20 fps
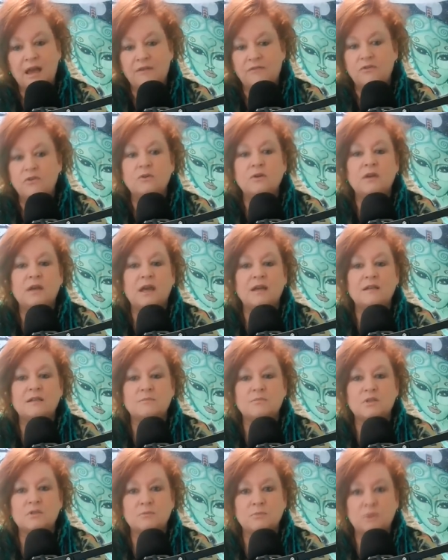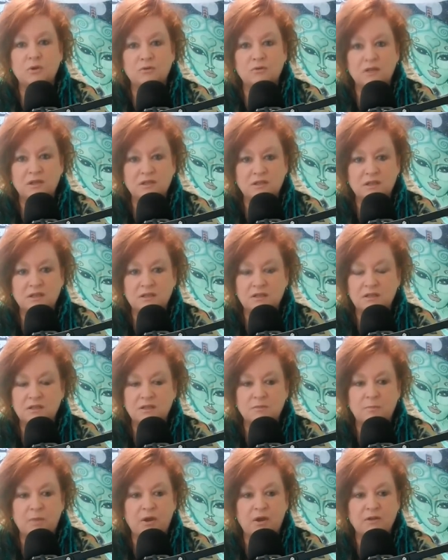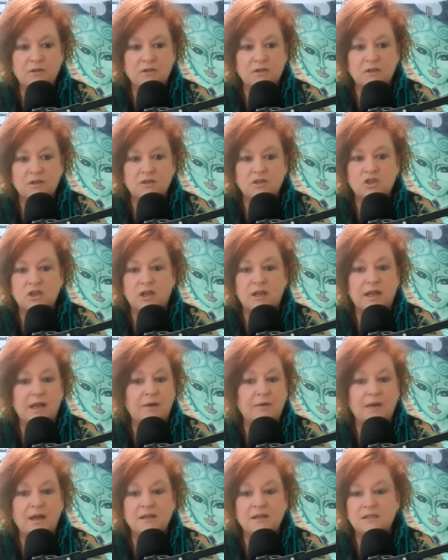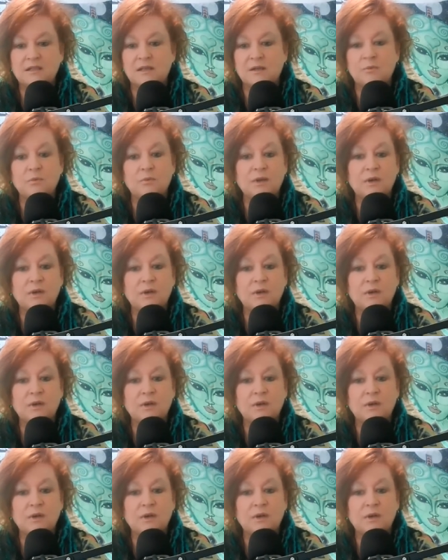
If you can get some smoothies into this person, check out Anthony